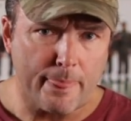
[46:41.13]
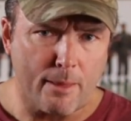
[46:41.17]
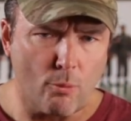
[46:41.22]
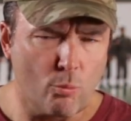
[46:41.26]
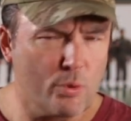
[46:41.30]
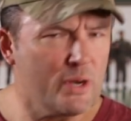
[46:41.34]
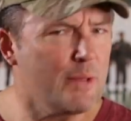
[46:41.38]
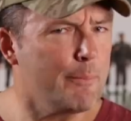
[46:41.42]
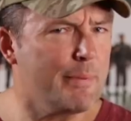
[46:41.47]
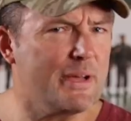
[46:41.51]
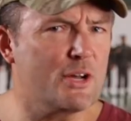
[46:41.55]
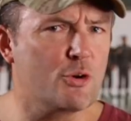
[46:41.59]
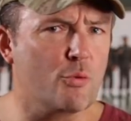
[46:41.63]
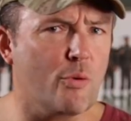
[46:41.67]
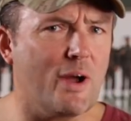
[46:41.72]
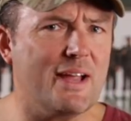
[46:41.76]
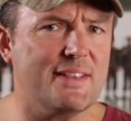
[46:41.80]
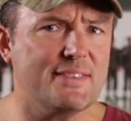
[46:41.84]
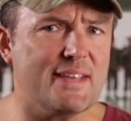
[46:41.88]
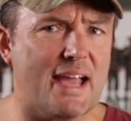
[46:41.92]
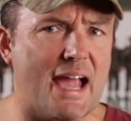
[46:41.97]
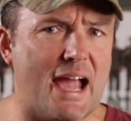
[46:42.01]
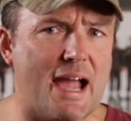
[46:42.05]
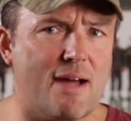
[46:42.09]
Wouldn't it be
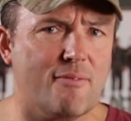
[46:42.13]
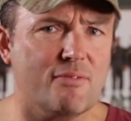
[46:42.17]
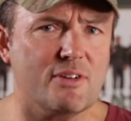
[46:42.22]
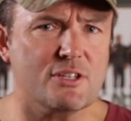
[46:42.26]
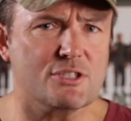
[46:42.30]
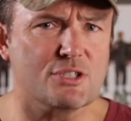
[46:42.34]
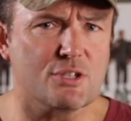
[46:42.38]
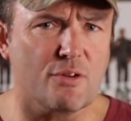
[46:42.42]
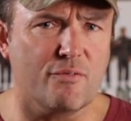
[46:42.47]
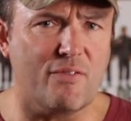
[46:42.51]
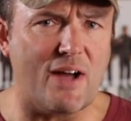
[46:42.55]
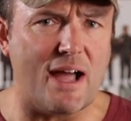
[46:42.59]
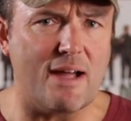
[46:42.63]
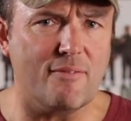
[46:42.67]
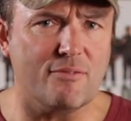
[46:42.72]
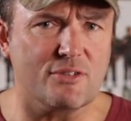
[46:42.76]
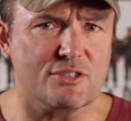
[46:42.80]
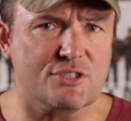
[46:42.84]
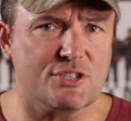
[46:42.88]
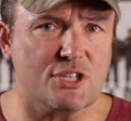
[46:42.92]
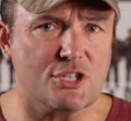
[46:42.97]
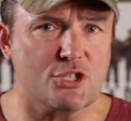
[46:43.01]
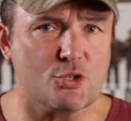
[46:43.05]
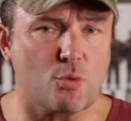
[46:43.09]
great to have in a survival
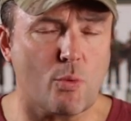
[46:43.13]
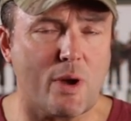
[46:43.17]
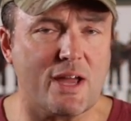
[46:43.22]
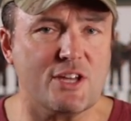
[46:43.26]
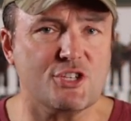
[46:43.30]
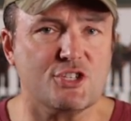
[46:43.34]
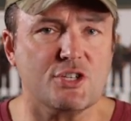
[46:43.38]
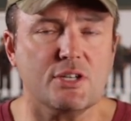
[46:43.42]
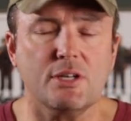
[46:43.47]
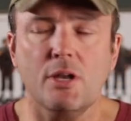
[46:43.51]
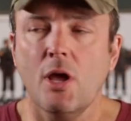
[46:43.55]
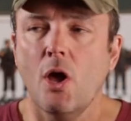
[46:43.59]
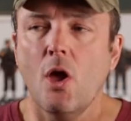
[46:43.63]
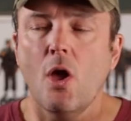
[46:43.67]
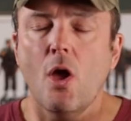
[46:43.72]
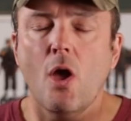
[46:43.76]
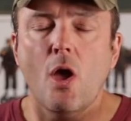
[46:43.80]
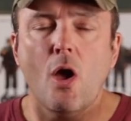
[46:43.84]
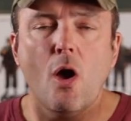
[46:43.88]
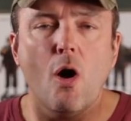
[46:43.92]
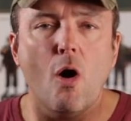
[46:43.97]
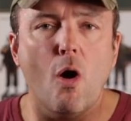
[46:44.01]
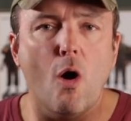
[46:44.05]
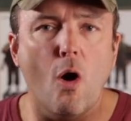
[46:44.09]
situation?
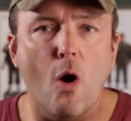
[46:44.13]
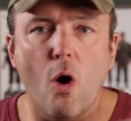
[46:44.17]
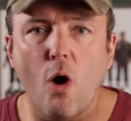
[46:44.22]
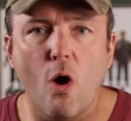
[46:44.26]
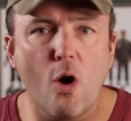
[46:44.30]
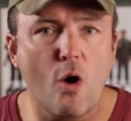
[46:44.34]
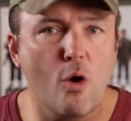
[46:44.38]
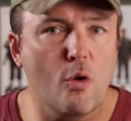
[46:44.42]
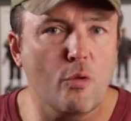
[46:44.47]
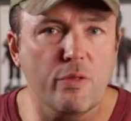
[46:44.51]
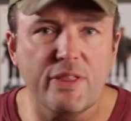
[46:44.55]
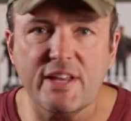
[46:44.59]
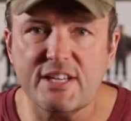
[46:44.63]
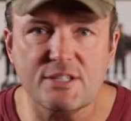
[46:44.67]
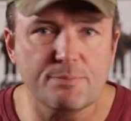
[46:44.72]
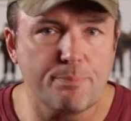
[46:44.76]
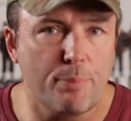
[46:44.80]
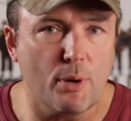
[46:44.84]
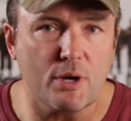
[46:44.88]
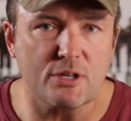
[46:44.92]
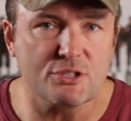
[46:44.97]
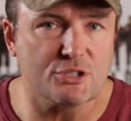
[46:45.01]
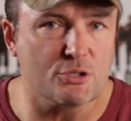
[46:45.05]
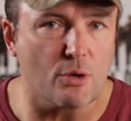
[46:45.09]
All these
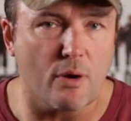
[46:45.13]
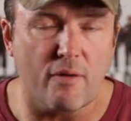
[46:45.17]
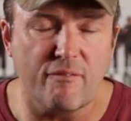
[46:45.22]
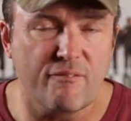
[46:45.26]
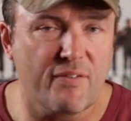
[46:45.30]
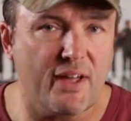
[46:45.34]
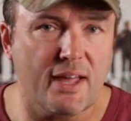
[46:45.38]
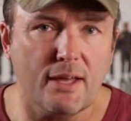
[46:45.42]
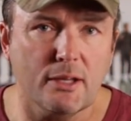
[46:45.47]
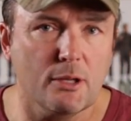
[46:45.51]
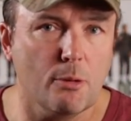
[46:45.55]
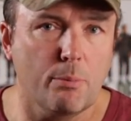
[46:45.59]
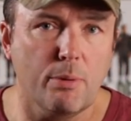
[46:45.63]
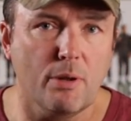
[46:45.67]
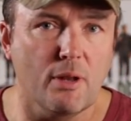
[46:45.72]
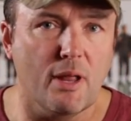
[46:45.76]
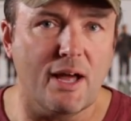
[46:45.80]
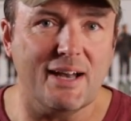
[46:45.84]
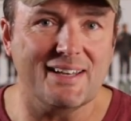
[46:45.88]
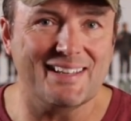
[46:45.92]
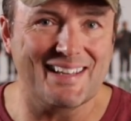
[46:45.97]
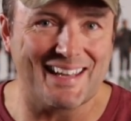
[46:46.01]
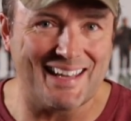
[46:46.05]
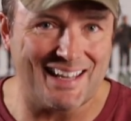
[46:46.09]
books are available
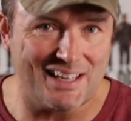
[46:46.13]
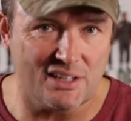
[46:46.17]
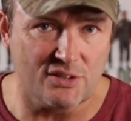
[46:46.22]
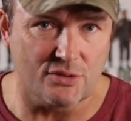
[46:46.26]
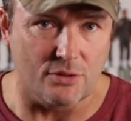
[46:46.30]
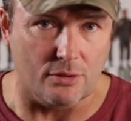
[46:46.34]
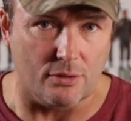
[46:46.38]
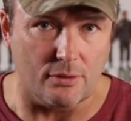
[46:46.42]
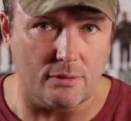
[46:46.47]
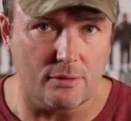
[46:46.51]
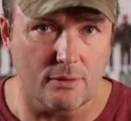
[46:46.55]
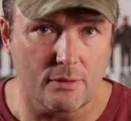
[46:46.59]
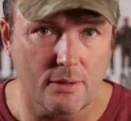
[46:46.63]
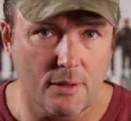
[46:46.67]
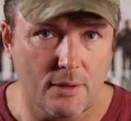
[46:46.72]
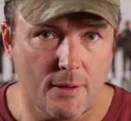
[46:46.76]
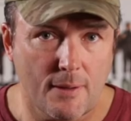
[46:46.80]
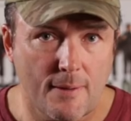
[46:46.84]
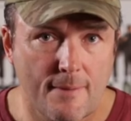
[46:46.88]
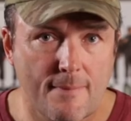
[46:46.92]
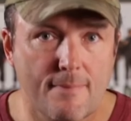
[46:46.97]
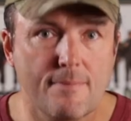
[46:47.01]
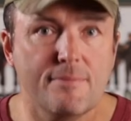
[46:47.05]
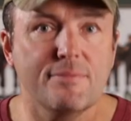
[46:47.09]
on Kindle.
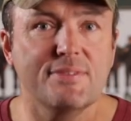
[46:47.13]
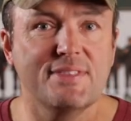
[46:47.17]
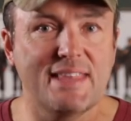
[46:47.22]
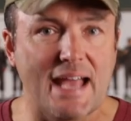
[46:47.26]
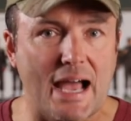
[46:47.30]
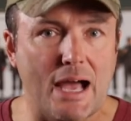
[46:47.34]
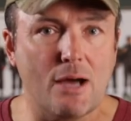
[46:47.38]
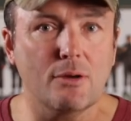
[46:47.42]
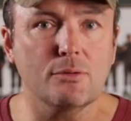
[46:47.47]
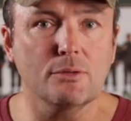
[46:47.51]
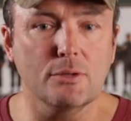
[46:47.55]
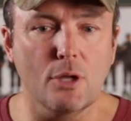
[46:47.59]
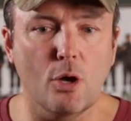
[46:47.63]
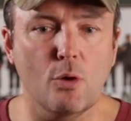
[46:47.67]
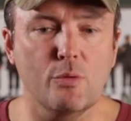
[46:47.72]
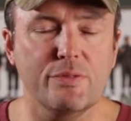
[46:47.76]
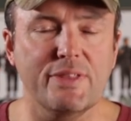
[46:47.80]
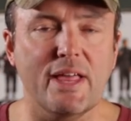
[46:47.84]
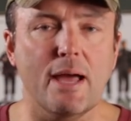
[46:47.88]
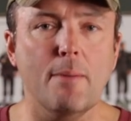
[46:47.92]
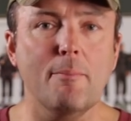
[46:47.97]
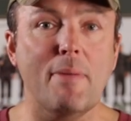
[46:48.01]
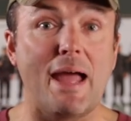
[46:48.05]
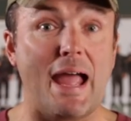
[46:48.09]

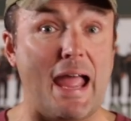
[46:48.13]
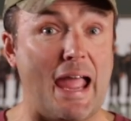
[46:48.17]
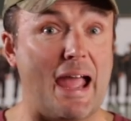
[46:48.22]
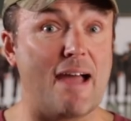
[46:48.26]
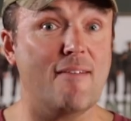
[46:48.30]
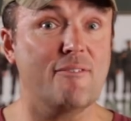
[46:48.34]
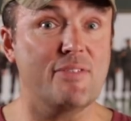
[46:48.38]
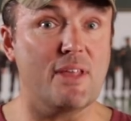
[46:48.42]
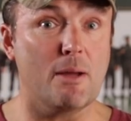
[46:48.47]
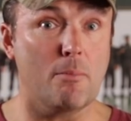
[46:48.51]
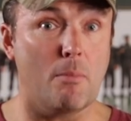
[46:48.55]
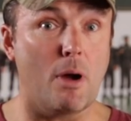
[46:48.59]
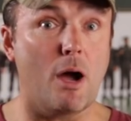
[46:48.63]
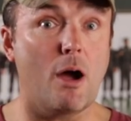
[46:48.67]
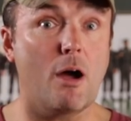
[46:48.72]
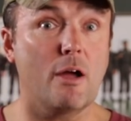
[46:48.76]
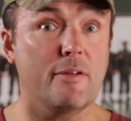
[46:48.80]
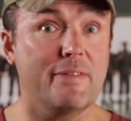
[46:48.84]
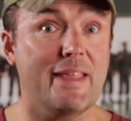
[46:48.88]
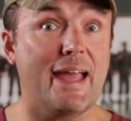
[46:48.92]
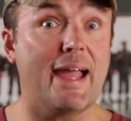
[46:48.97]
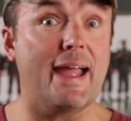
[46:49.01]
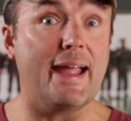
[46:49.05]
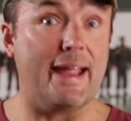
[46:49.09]
Download them, have them
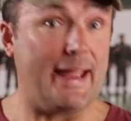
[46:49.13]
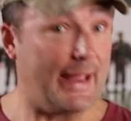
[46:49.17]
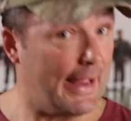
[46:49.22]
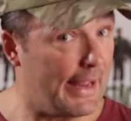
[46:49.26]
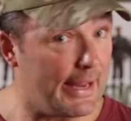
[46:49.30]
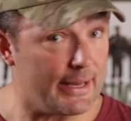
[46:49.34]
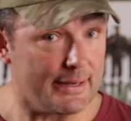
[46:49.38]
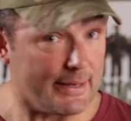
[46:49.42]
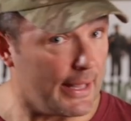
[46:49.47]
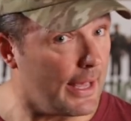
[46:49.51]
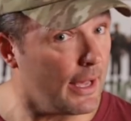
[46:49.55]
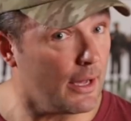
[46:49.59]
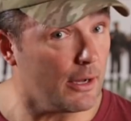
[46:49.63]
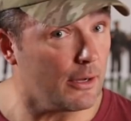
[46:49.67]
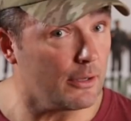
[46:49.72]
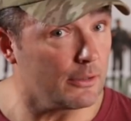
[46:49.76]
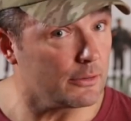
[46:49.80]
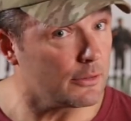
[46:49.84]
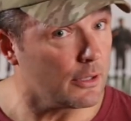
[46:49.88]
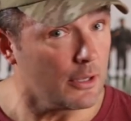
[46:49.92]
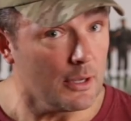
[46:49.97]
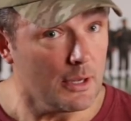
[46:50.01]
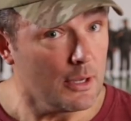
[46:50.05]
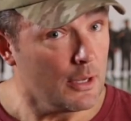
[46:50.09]
on that
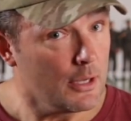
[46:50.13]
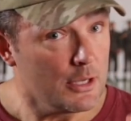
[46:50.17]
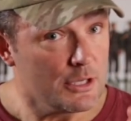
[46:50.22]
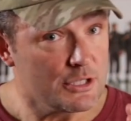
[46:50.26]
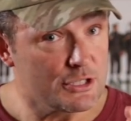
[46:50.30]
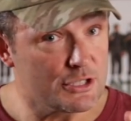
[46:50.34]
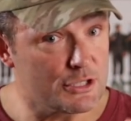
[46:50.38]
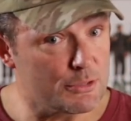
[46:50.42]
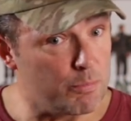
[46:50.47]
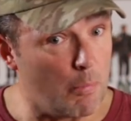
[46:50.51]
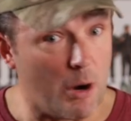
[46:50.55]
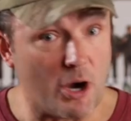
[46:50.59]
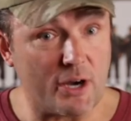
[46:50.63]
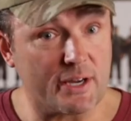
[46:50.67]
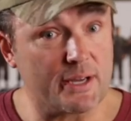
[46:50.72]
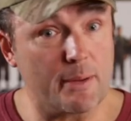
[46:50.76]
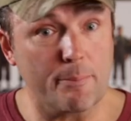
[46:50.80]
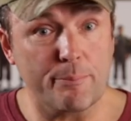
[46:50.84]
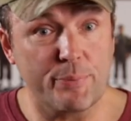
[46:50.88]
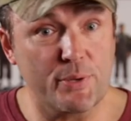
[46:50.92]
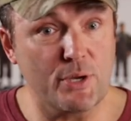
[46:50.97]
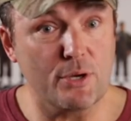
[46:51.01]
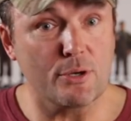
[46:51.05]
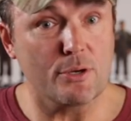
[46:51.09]
handheld smart
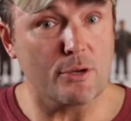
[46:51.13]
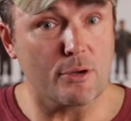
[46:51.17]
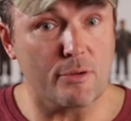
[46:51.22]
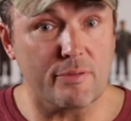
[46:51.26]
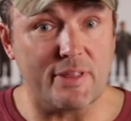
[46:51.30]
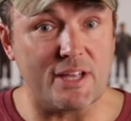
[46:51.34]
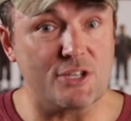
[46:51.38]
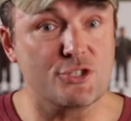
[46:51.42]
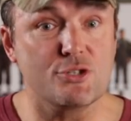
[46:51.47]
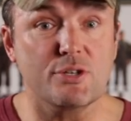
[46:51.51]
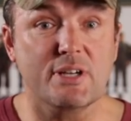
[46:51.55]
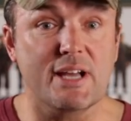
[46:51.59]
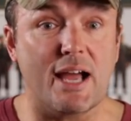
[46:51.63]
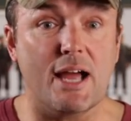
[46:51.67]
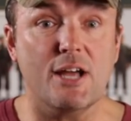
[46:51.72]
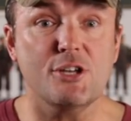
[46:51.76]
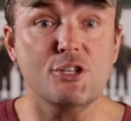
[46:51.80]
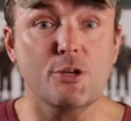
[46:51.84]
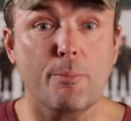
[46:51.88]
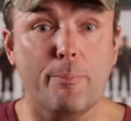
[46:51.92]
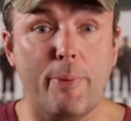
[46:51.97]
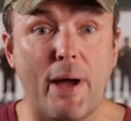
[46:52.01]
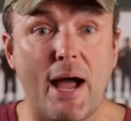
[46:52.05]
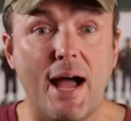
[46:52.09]
computer that you got
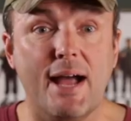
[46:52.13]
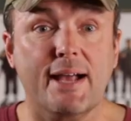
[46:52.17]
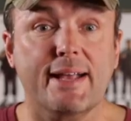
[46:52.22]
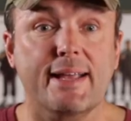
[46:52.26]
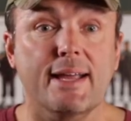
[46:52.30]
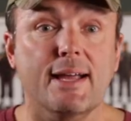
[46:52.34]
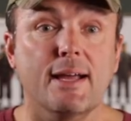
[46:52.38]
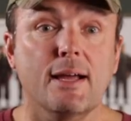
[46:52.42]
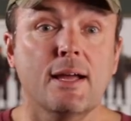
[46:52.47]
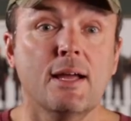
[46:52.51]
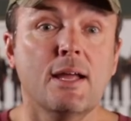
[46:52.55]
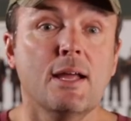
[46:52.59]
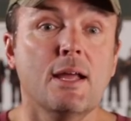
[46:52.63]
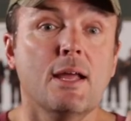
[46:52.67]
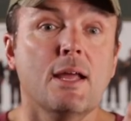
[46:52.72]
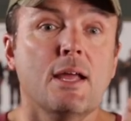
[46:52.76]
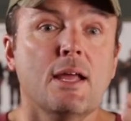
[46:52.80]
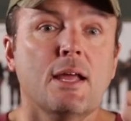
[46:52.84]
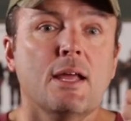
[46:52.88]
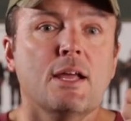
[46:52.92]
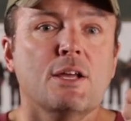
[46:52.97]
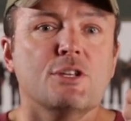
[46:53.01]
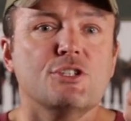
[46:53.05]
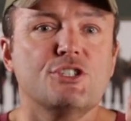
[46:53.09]
in your pocket.
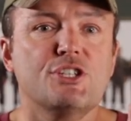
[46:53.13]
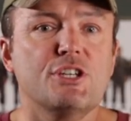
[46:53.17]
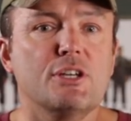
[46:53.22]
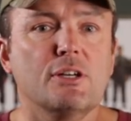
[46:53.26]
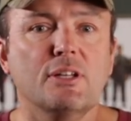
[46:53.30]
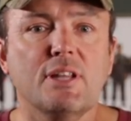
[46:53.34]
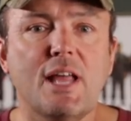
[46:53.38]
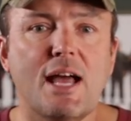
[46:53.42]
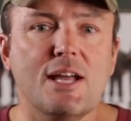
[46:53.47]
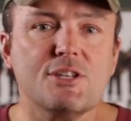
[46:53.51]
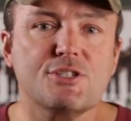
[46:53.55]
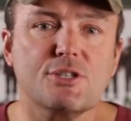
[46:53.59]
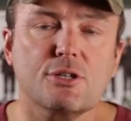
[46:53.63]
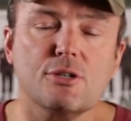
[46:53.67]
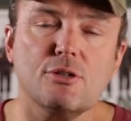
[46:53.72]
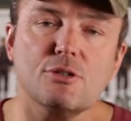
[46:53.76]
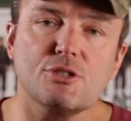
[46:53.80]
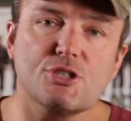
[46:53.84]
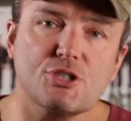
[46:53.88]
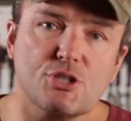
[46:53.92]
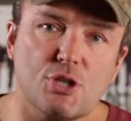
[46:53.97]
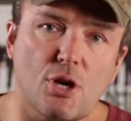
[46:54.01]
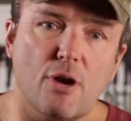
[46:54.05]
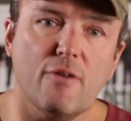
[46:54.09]

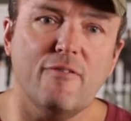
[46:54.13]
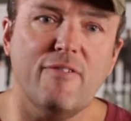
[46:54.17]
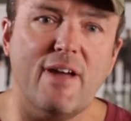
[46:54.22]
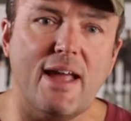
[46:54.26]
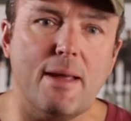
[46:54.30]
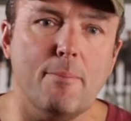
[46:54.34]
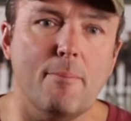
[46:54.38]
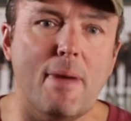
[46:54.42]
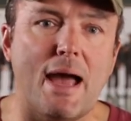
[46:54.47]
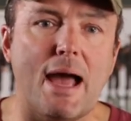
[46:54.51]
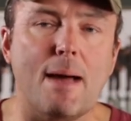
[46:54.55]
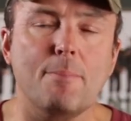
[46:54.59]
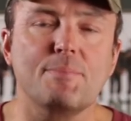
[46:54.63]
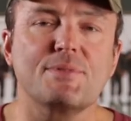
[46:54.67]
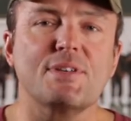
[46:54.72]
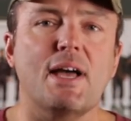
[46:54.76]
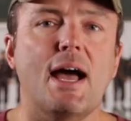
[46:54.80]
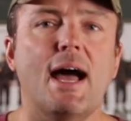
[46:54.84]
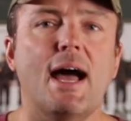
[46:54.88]
Geological survey maps.